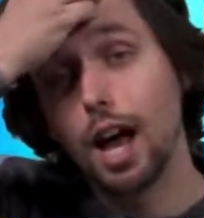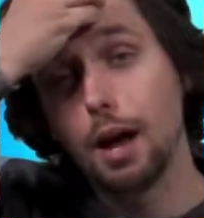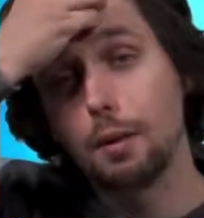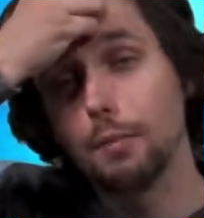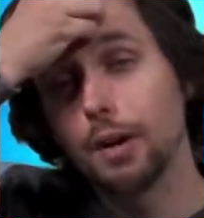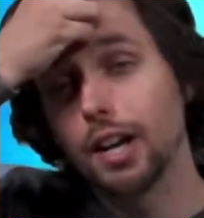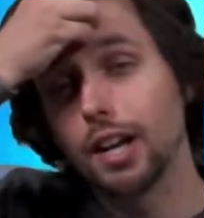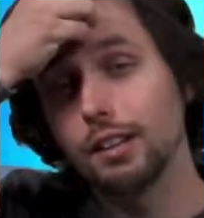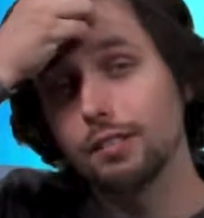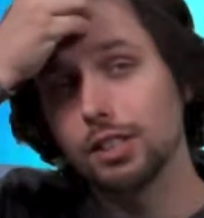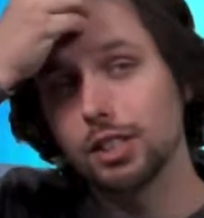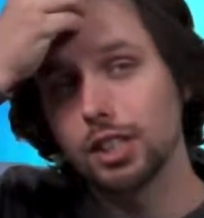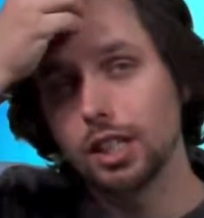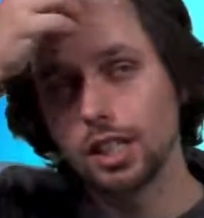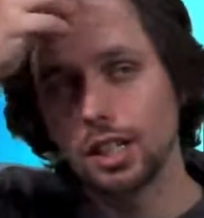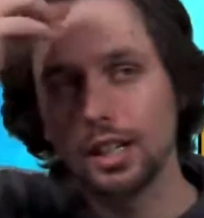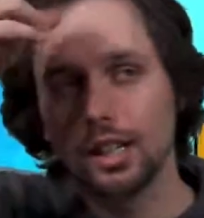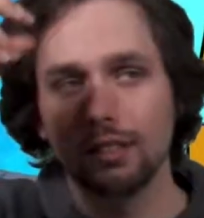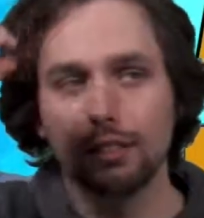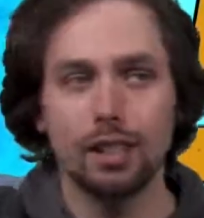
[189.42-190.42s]
I might have to
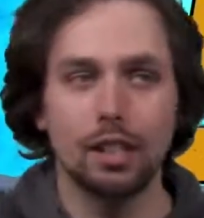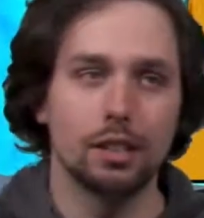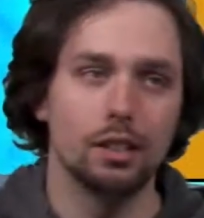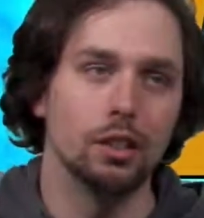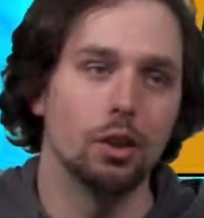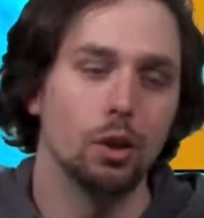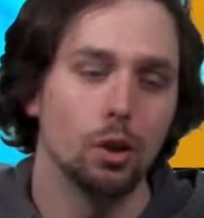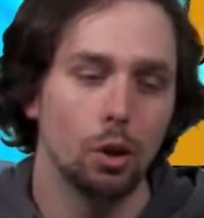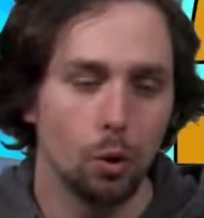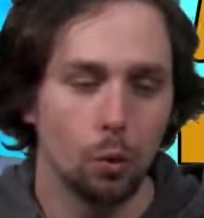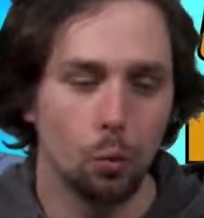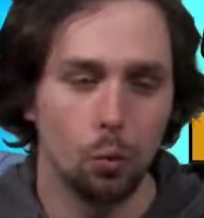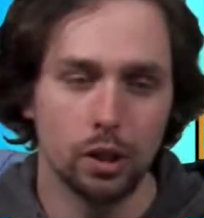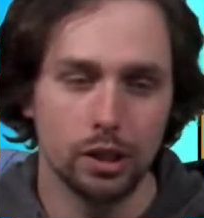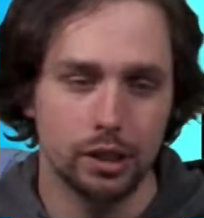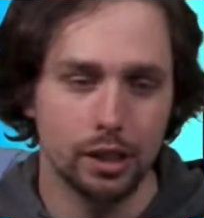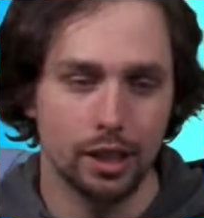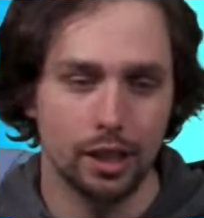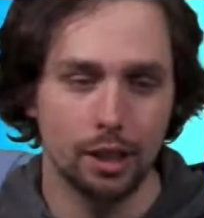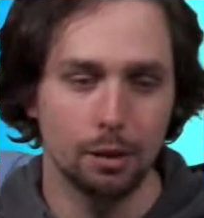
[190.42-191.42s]
check it out then.
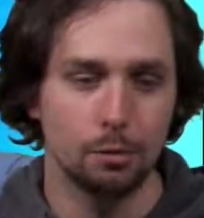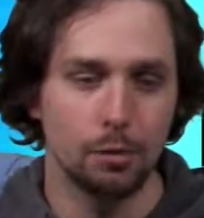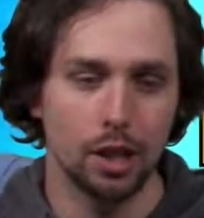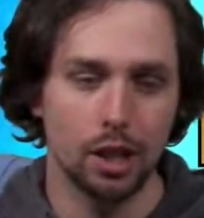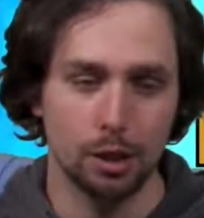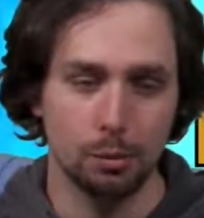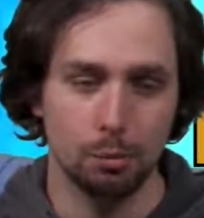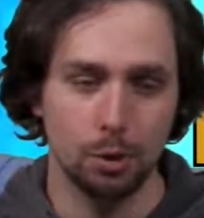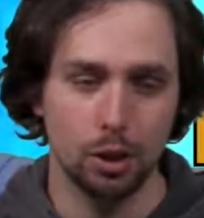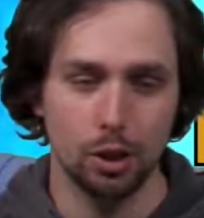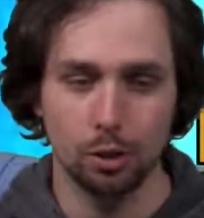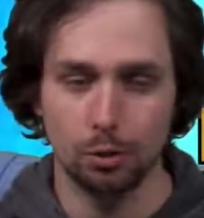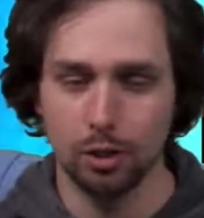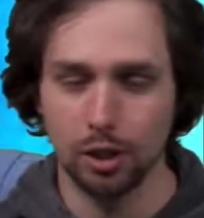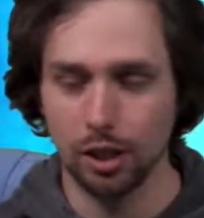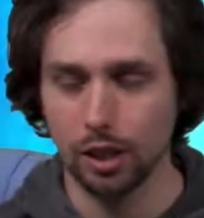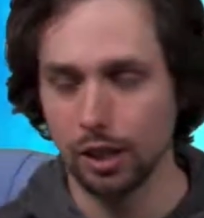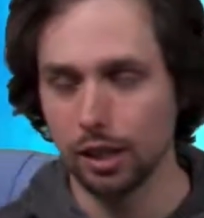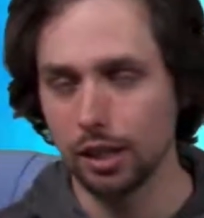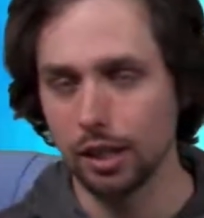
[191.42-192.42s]
Once I get my computer
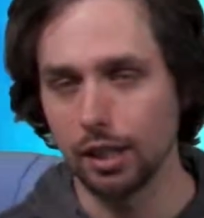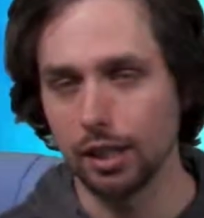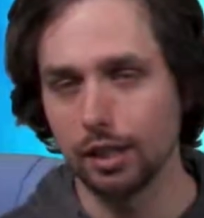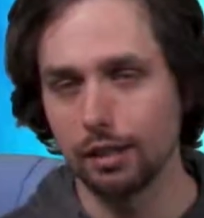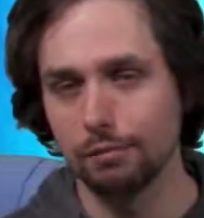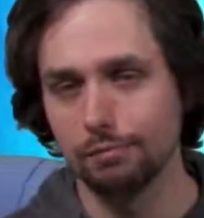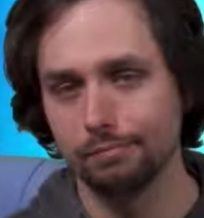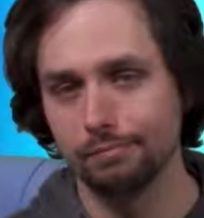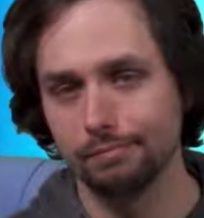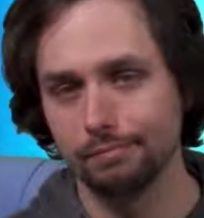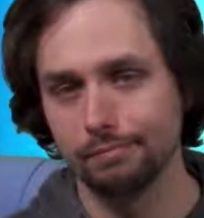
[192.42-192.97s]
working again.